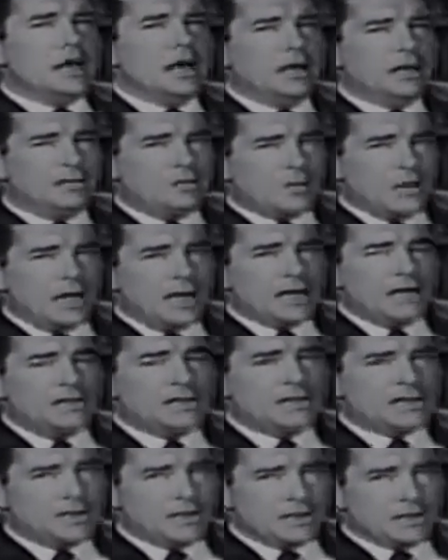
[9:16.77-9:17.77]
unwise
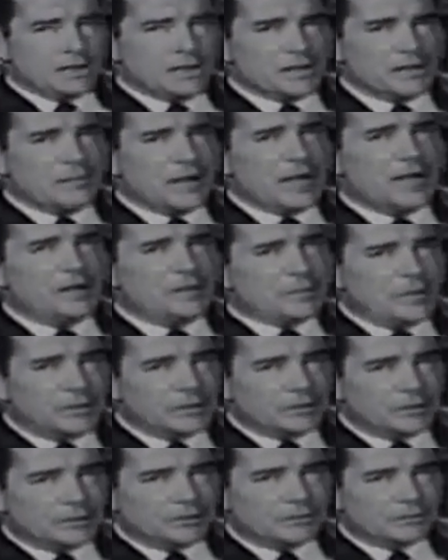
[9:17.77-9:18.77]
decisions by the
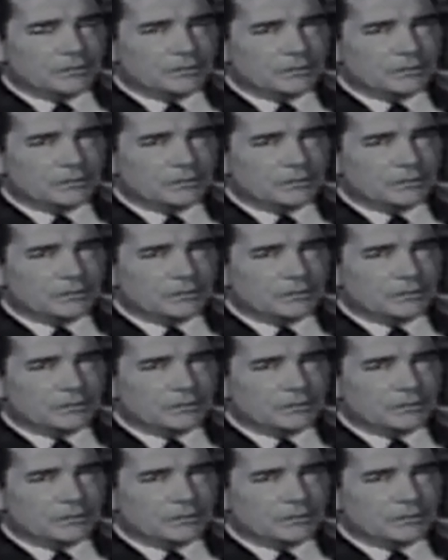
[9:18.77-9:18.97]
people.